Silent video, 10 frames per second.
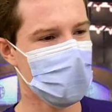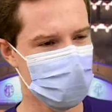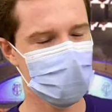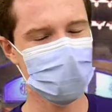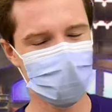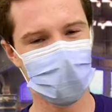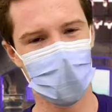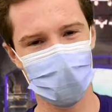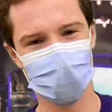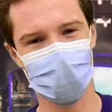reaching the
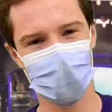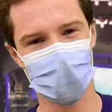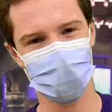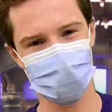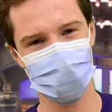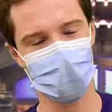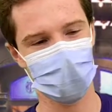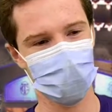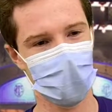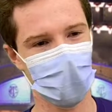average height of an American
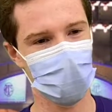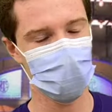male.